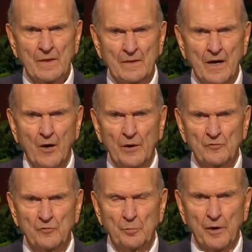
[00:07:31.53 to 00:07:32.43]
Now,
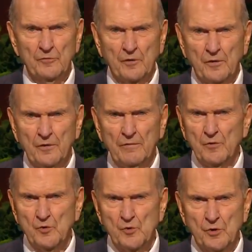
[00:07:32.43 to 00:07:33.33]
as president of
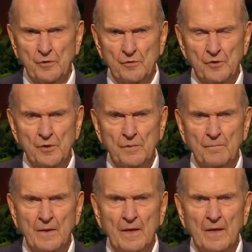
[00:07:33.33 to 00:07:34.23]
his church,
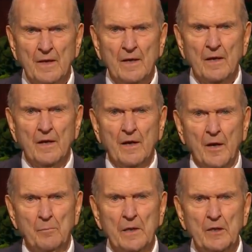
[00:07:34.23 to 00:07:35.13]
I
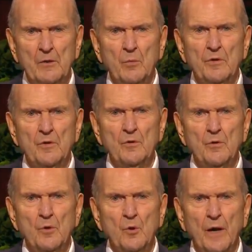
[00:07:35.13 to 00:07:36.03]
plead with
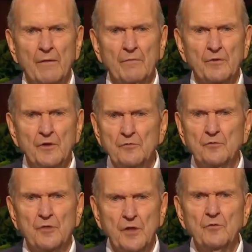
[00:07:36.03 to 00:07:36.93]
you who have
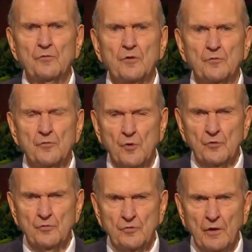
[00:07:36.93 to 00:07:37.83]
distanced
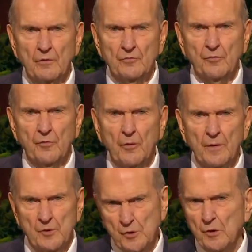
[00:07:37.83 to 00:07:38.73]
yourselves from
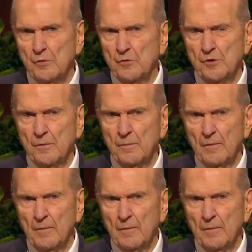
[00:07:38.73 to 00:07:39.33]
the church,